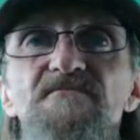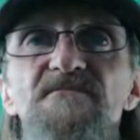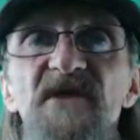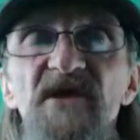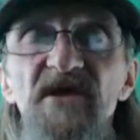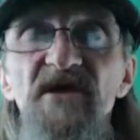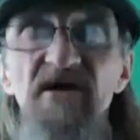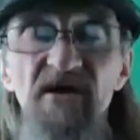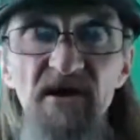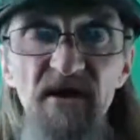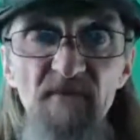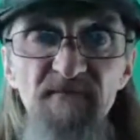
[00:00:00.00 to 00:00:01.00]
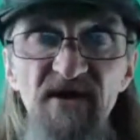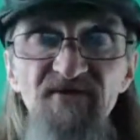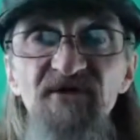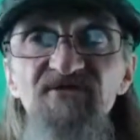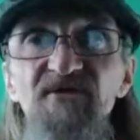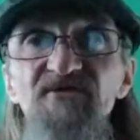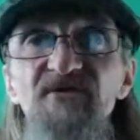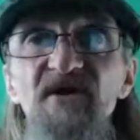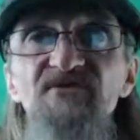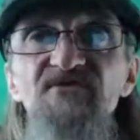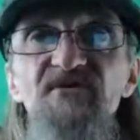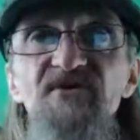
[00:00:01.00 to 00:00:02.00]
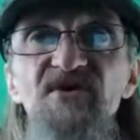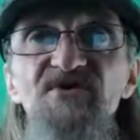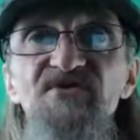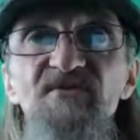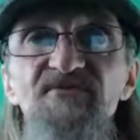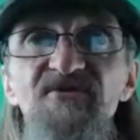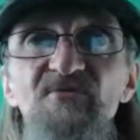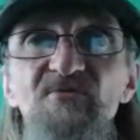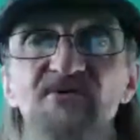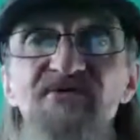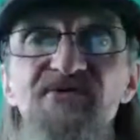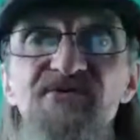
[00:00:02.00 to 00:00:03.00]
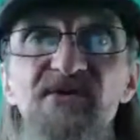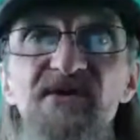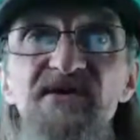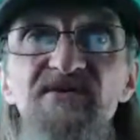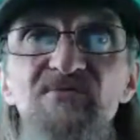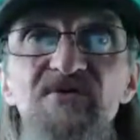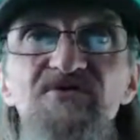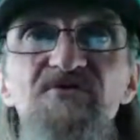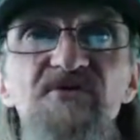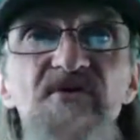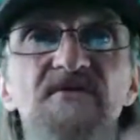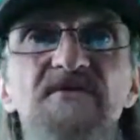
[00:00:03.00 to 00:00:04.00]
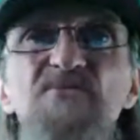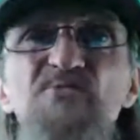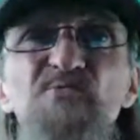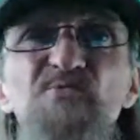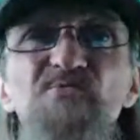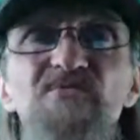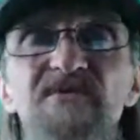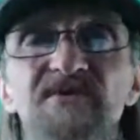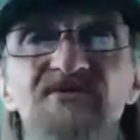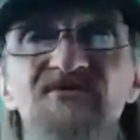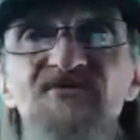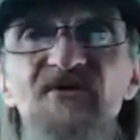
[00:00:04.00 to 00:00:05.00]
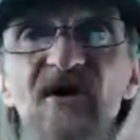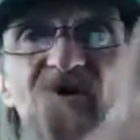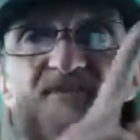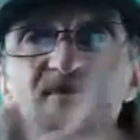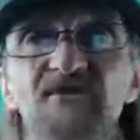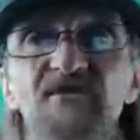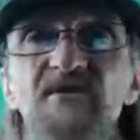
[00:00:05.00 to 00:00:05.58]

And I mean, I think that that's in case something was said where you can and stop and